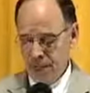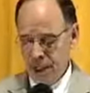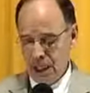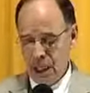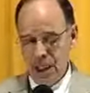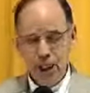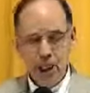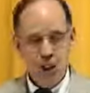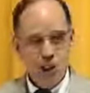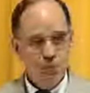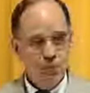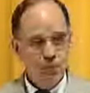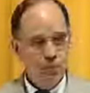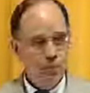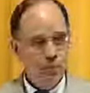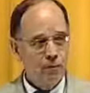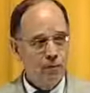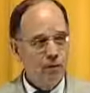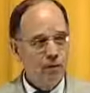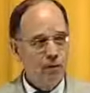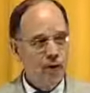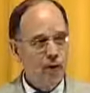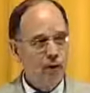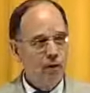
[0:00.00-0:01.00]
And he's
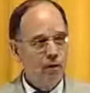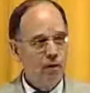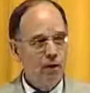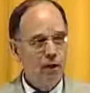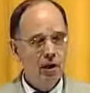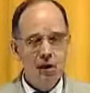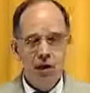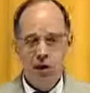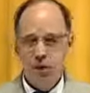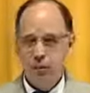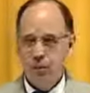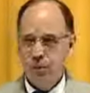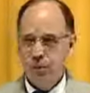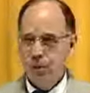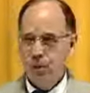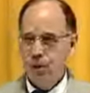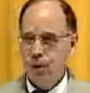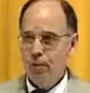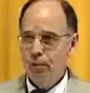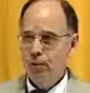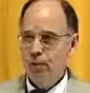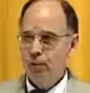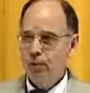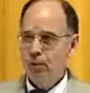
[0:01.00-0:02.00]
preparing a
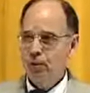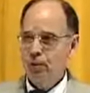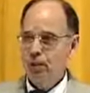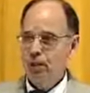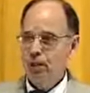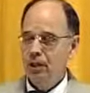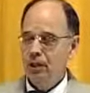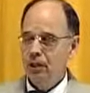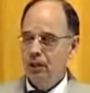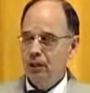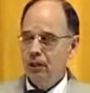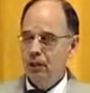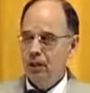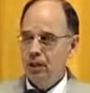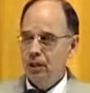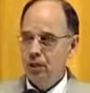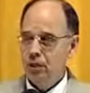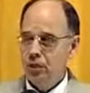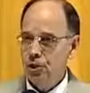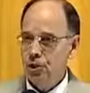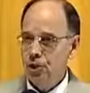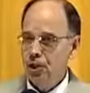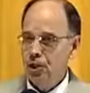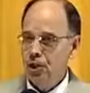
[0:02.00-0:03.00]
people to literally
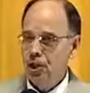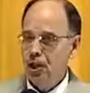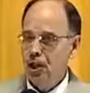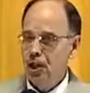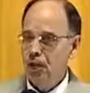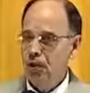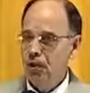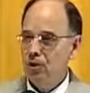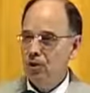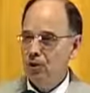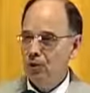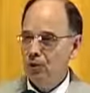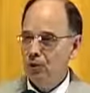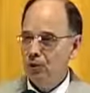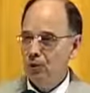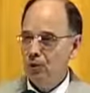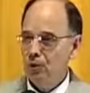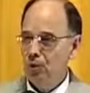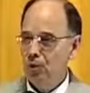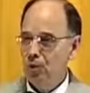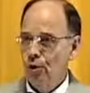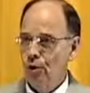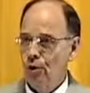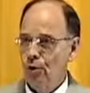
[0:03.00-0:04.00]
change the
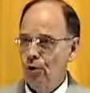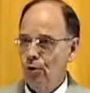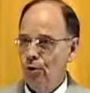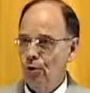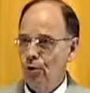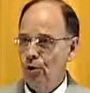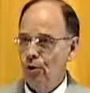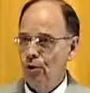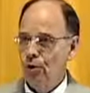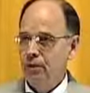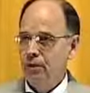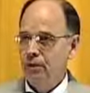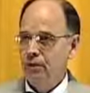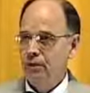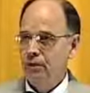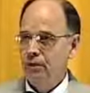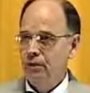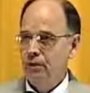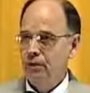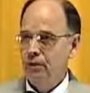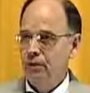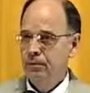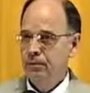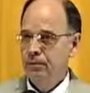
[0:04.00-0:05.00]
world,
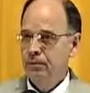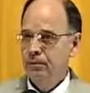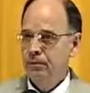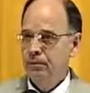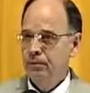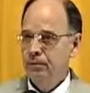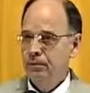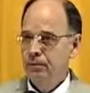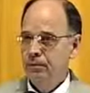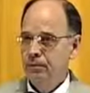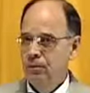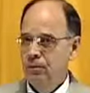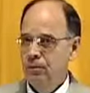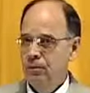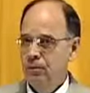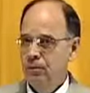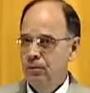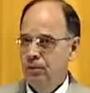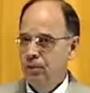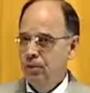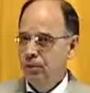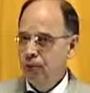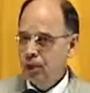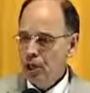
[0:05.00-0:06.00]

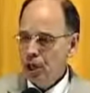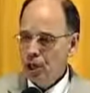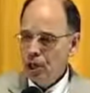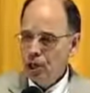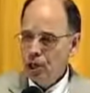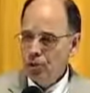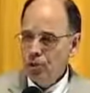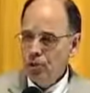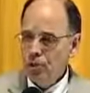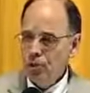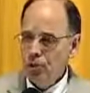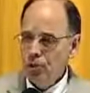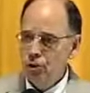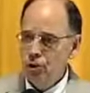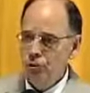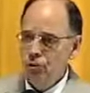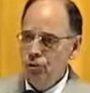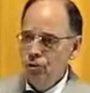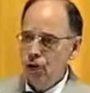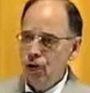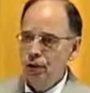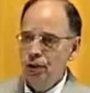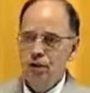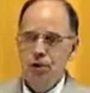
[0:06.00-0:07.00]
to change the
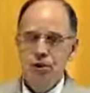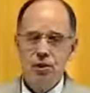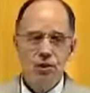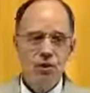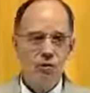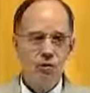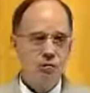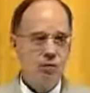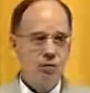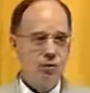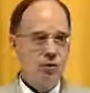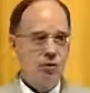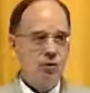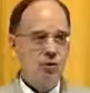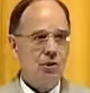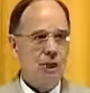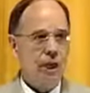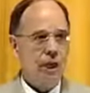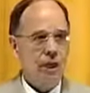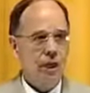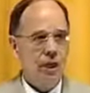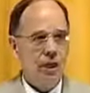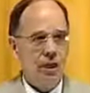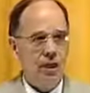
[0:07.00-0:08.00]
direction of
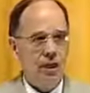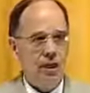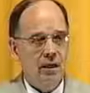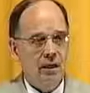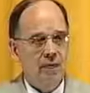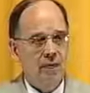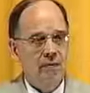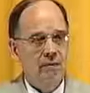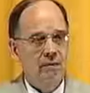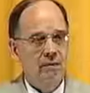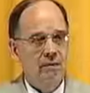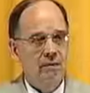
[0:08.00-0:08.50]
society,